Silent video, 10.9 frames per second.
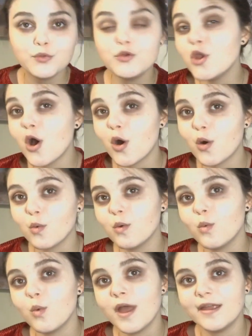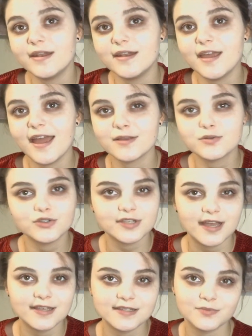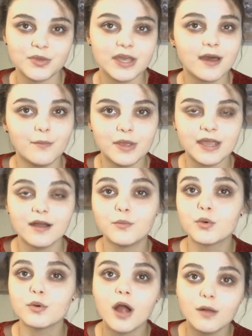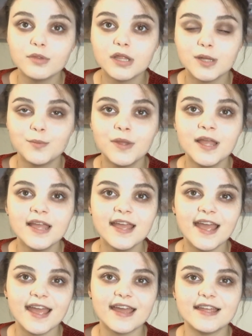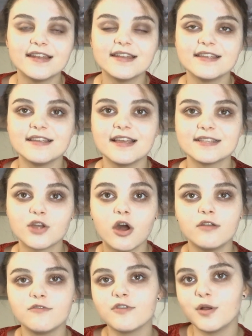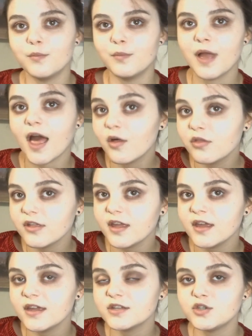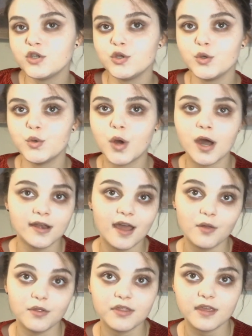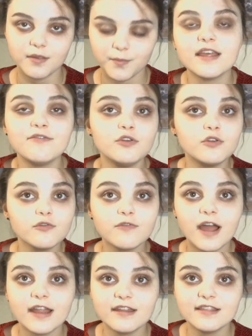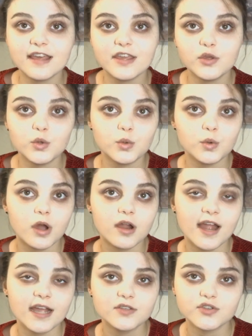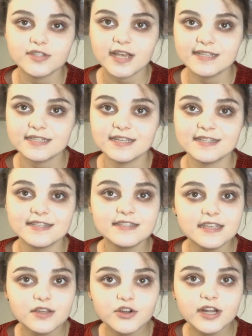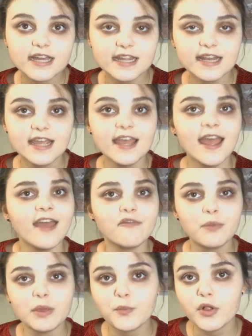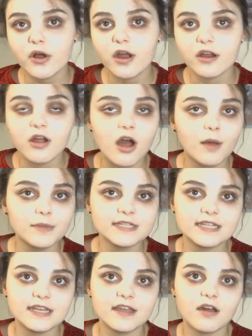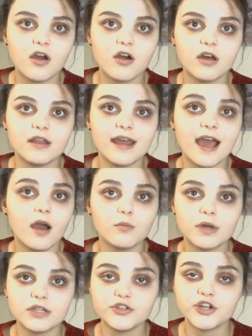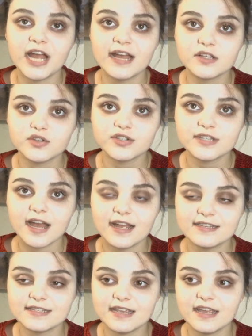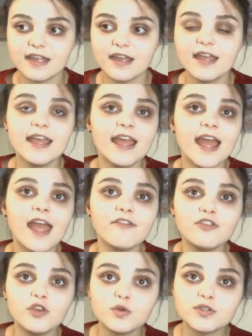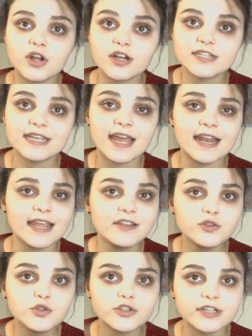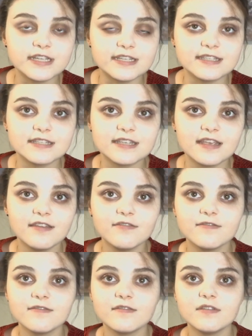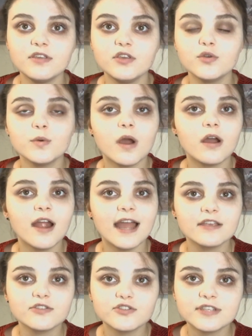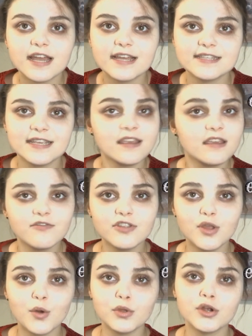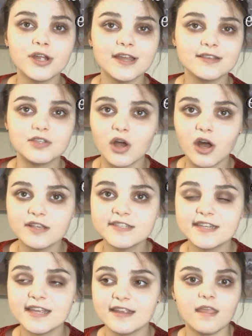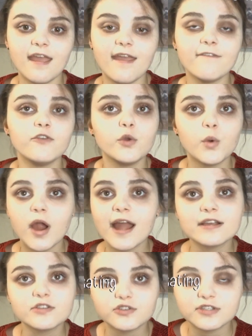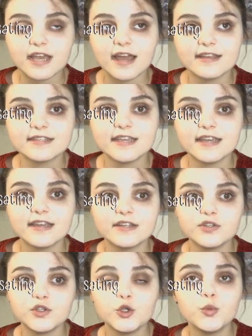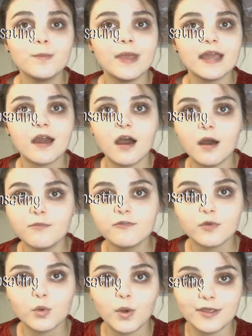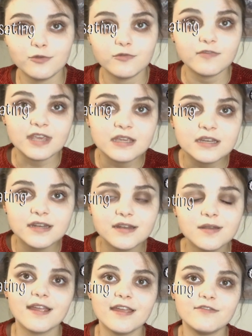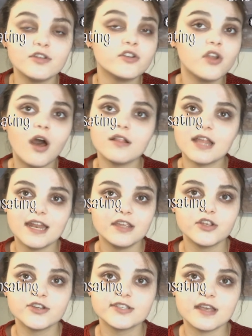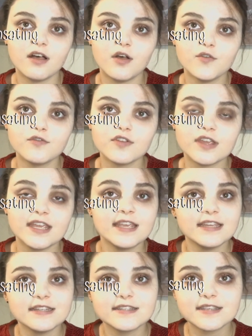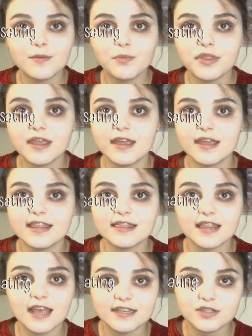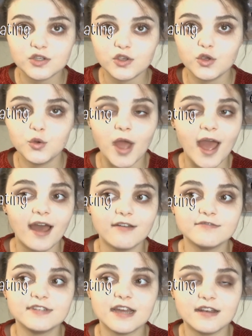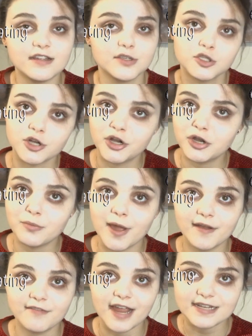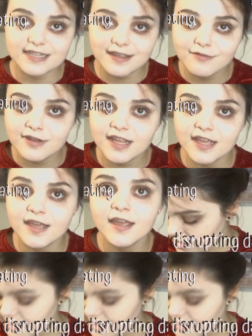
know when exercise is becoming a problem and has gone from healthy to unhealthy? If you're finding that you are exercising in secret, if people are commenting on how much you're exercising, if you start to get injuries, if you are exercising even though you're exhausted, if you are exercising to make up for what you've eaten, if you're not letting yourself eat something unless you have done a certain amount of activity.